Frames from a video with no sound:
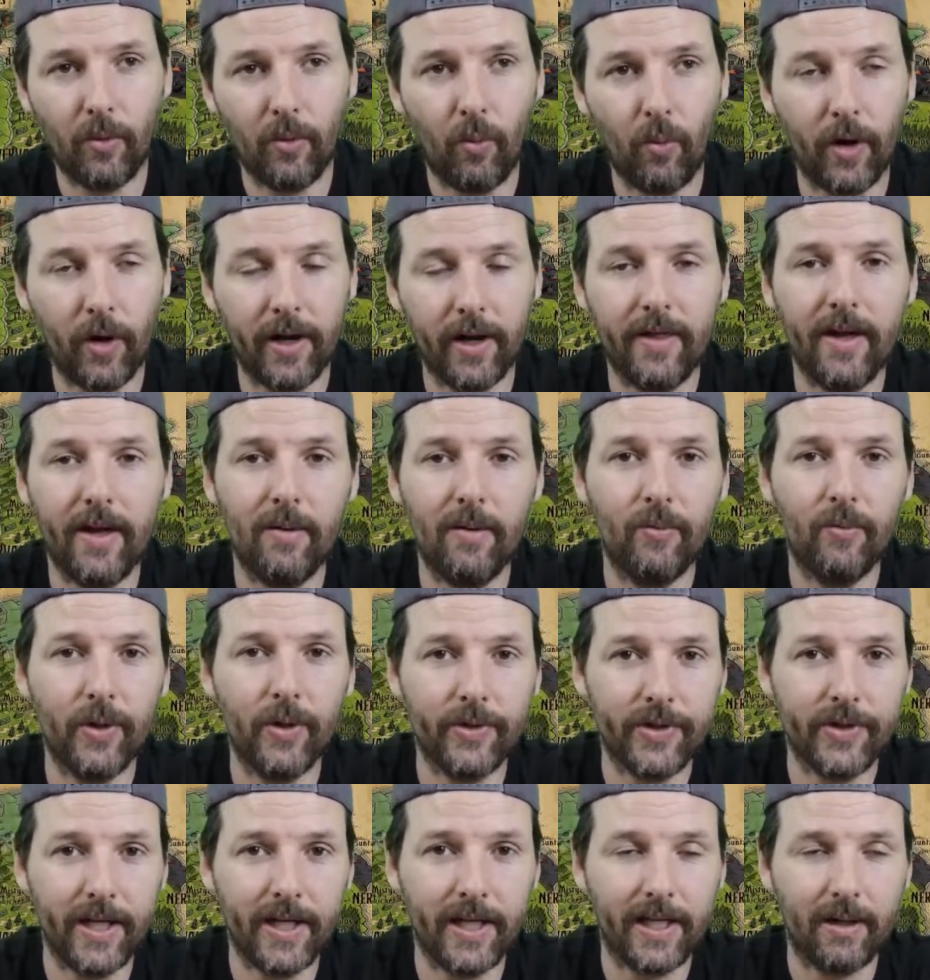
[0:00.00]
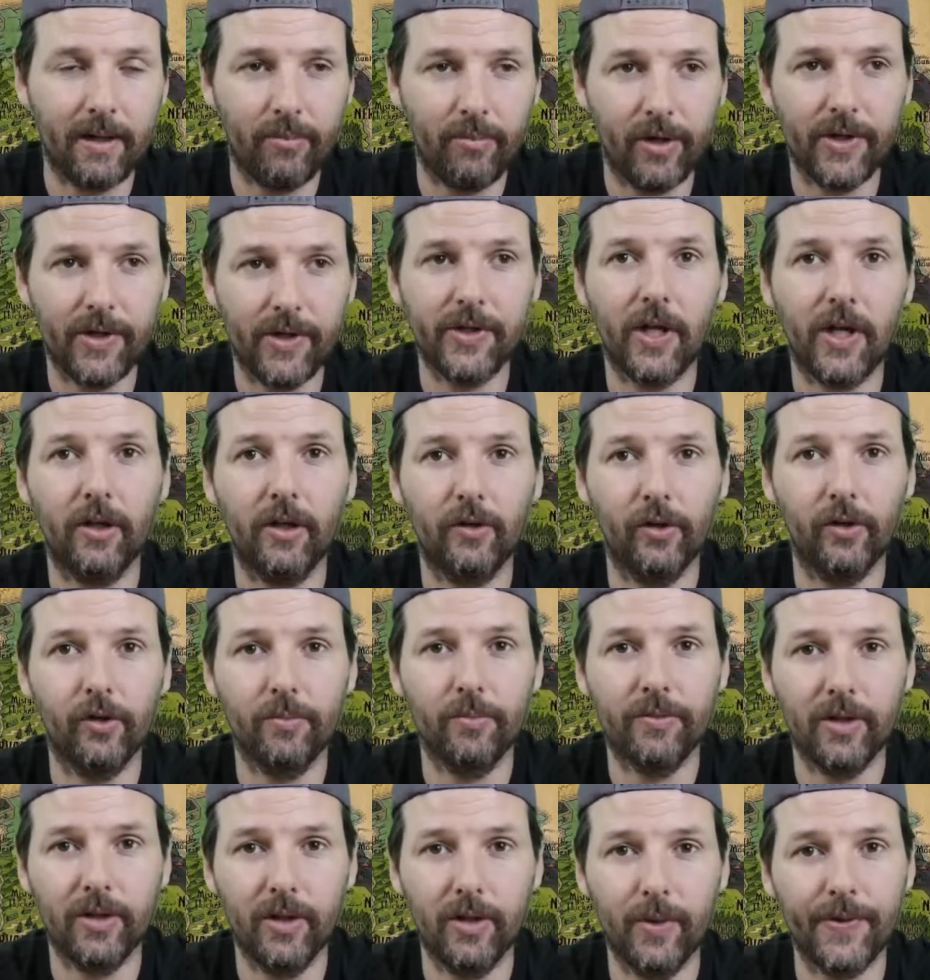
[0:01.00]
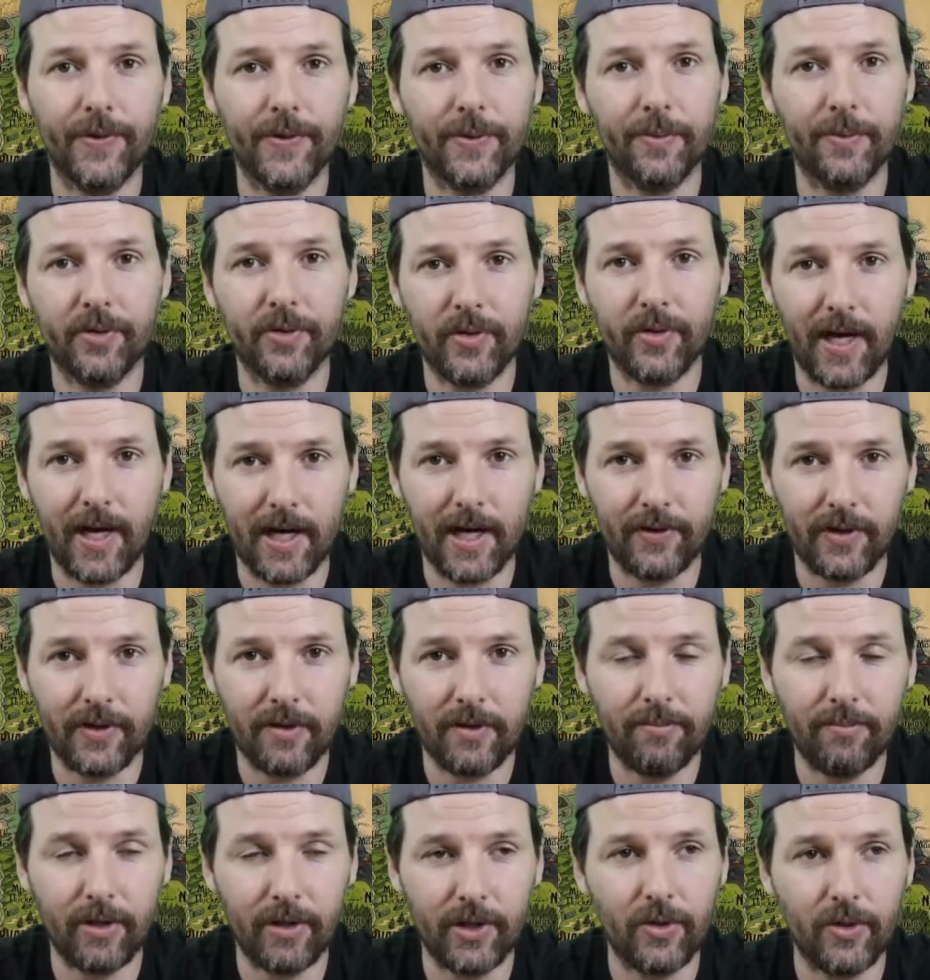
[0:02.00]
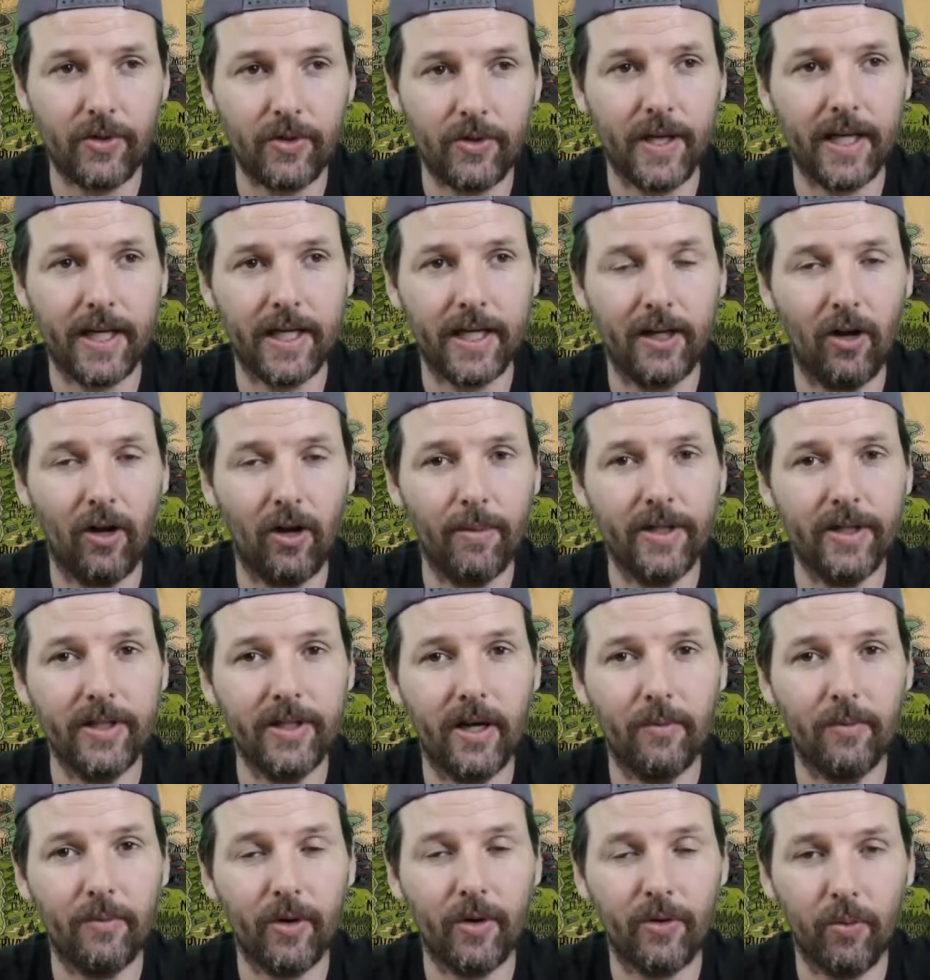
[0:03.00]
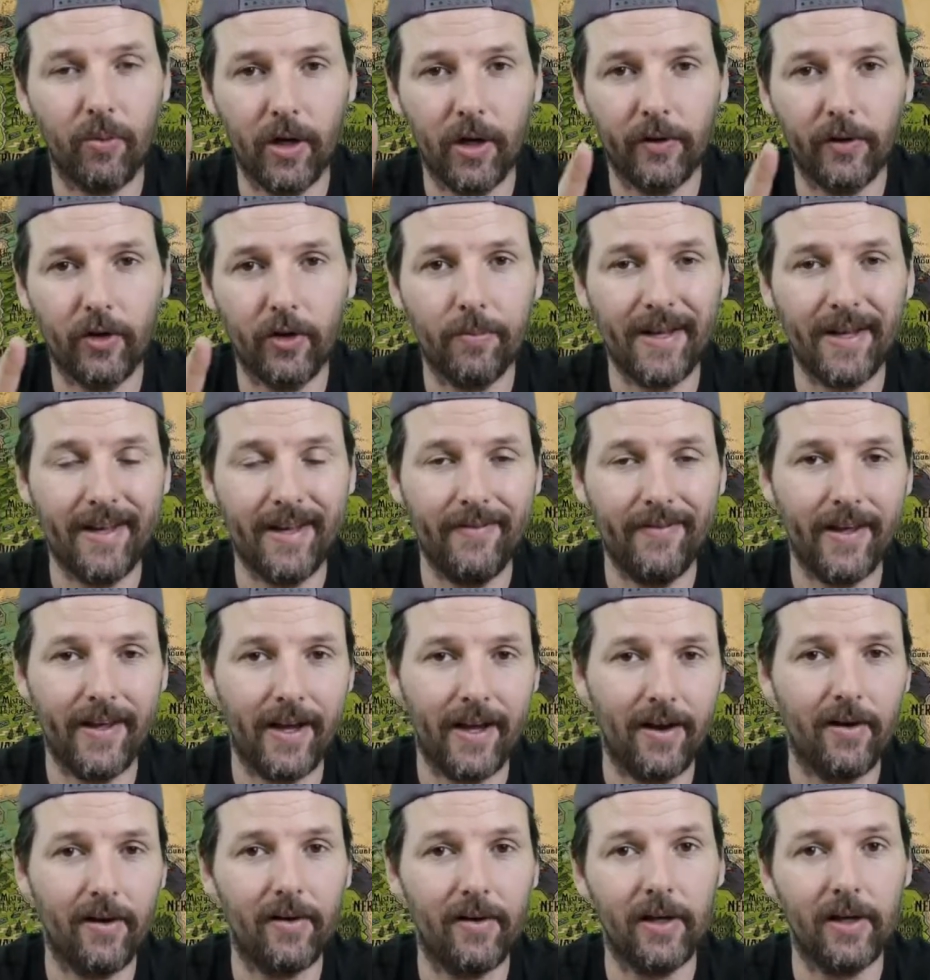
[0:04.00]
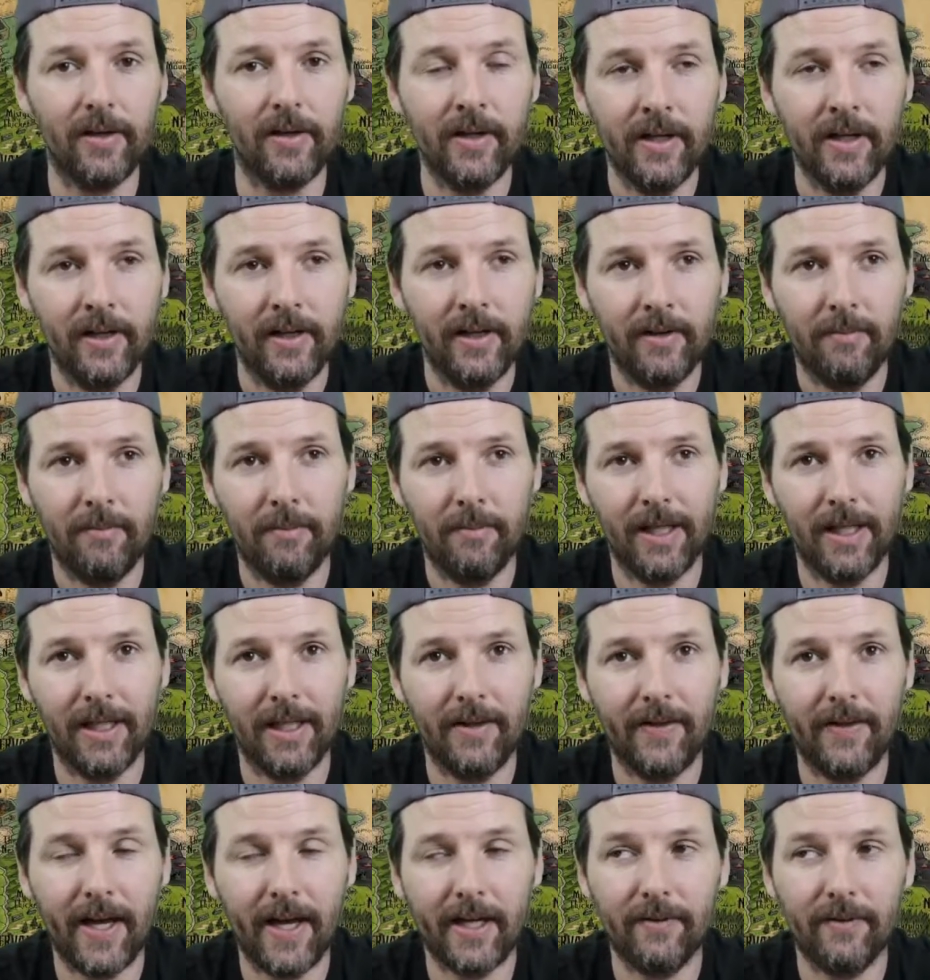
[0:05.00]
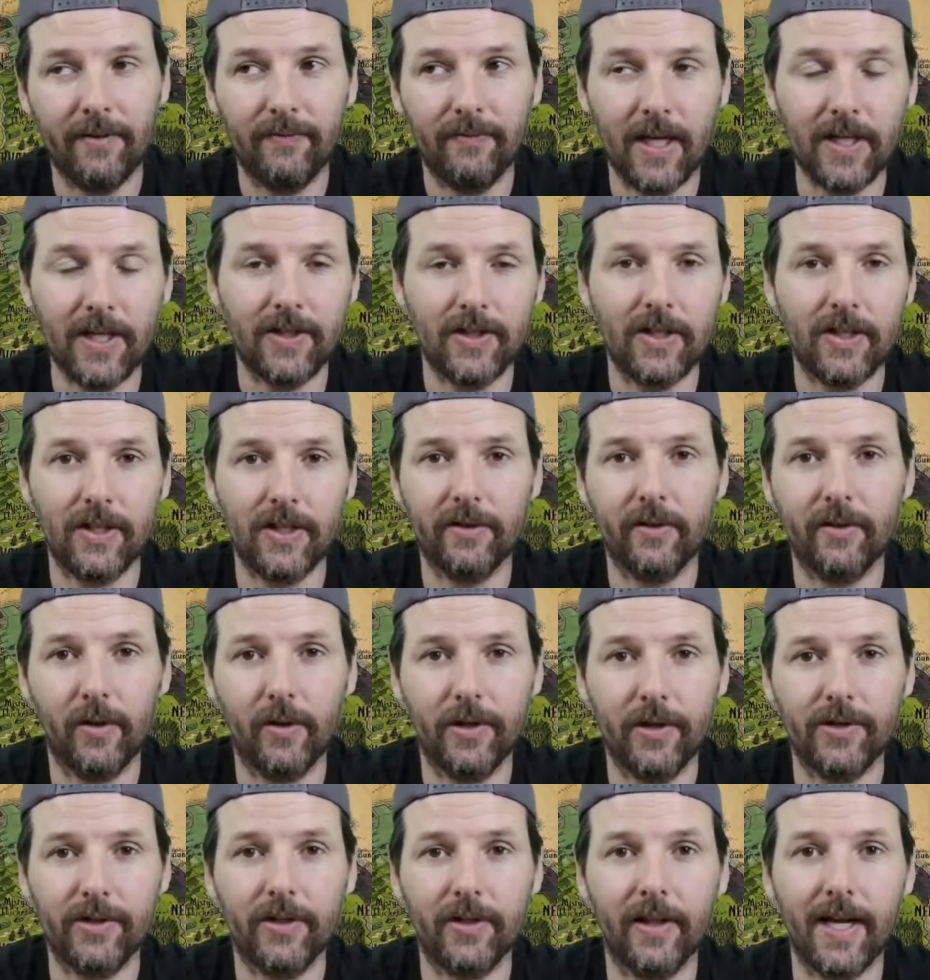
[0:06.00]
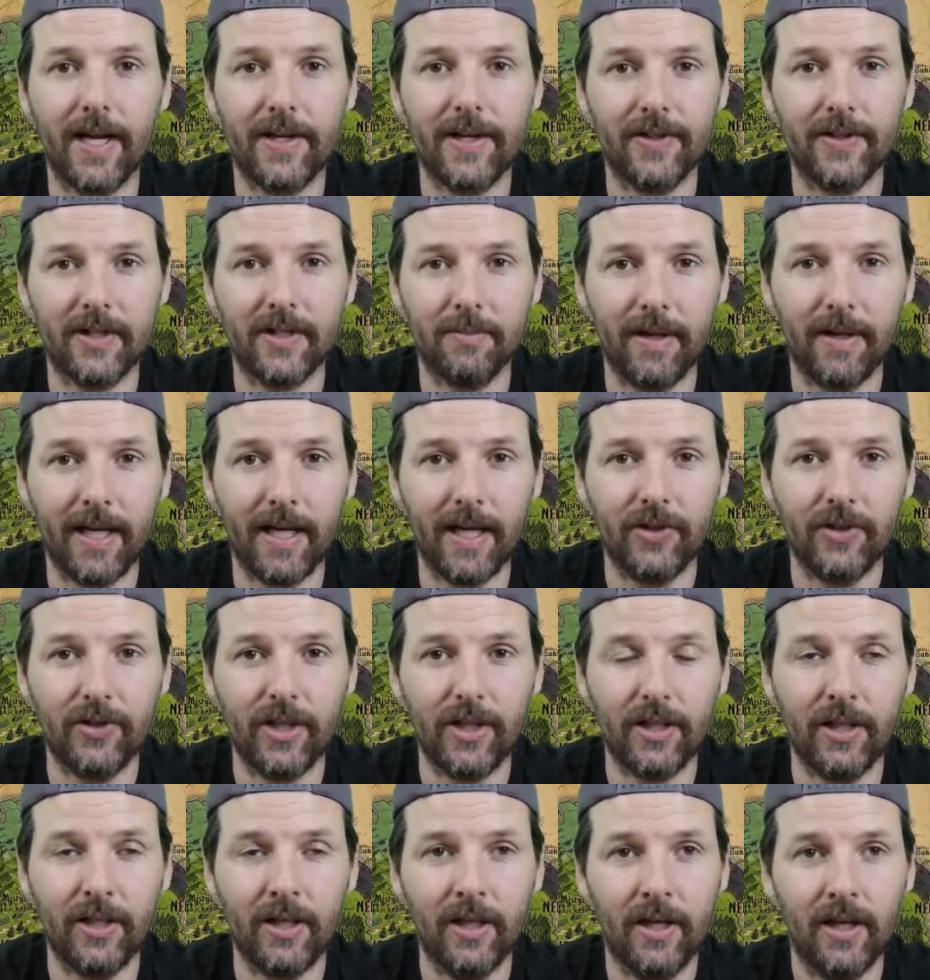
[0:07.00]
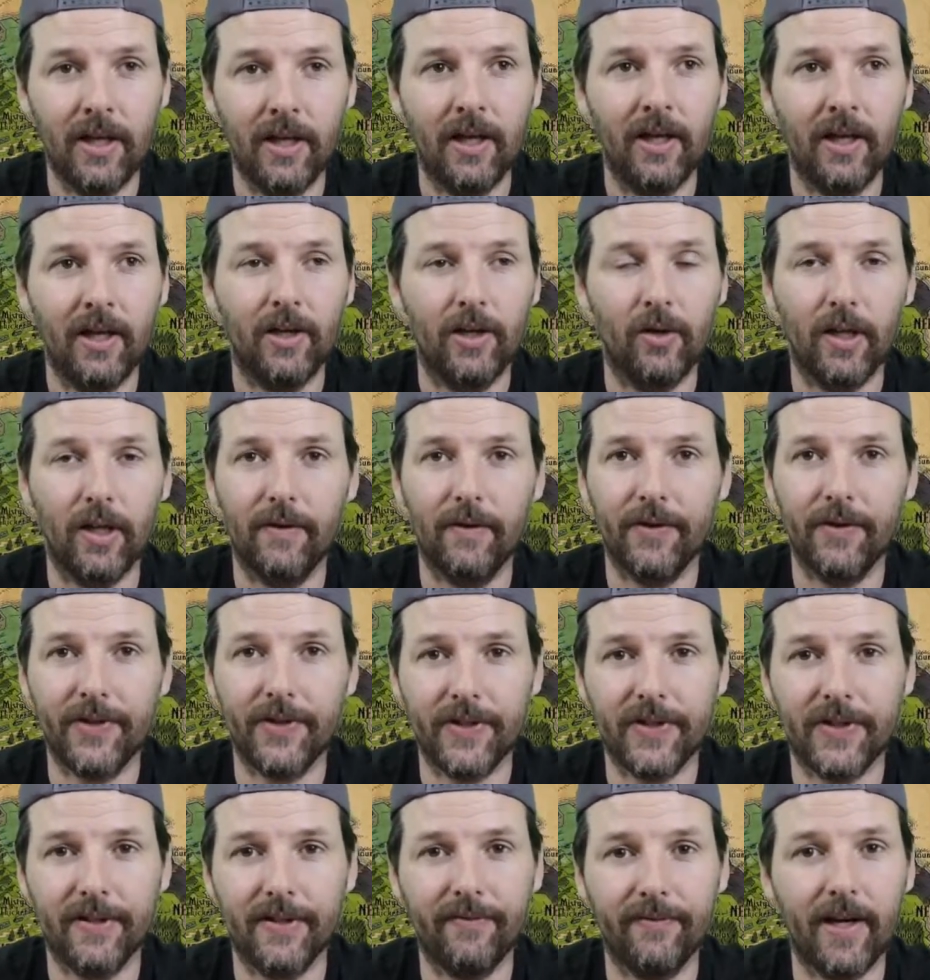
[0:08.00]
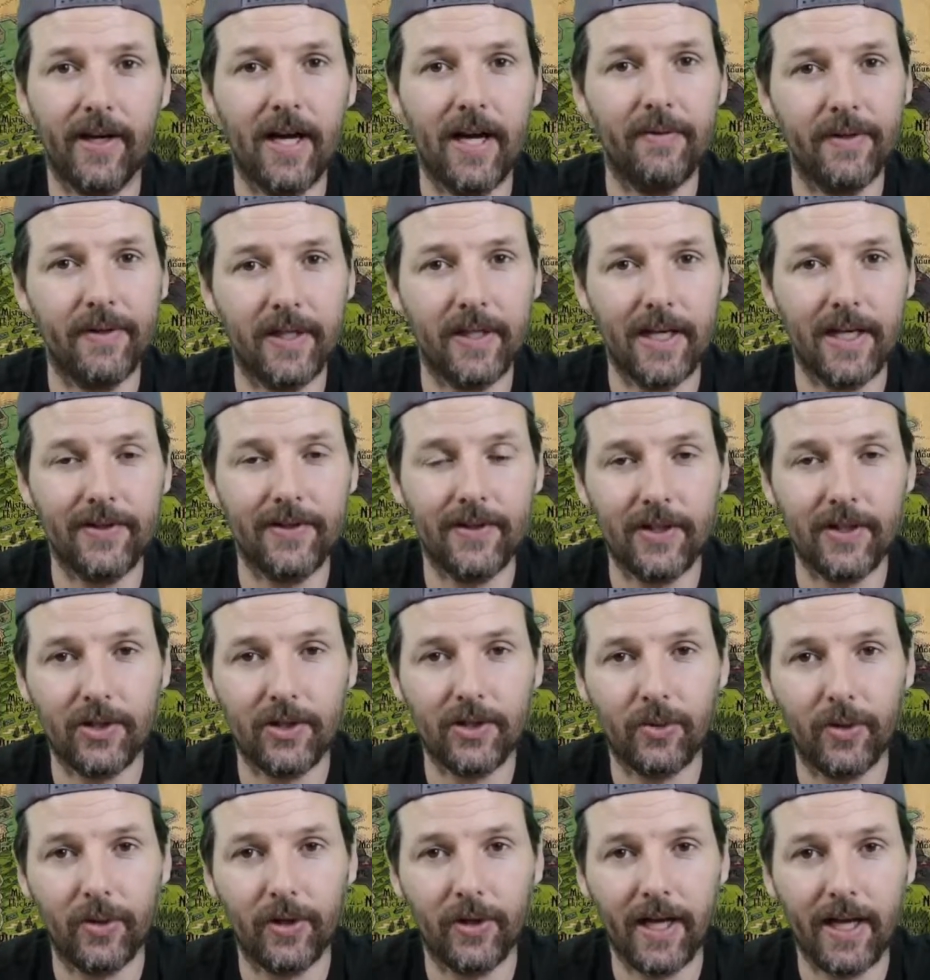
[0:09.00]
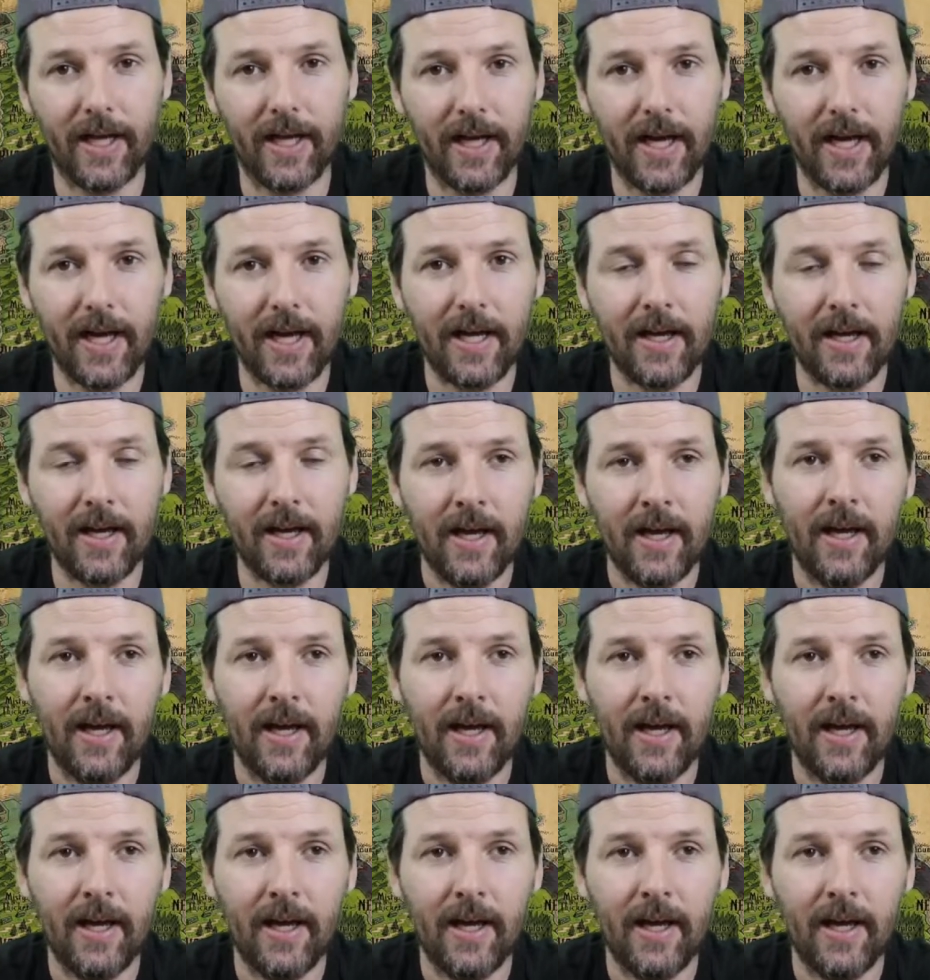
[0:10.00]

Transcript: One of them will take a pretty solid group to do in some strategy, but they can all be done with one group in the era, meaning that if Gates of Discord is the last expansion, you're level 65 with Gates of Discord AA,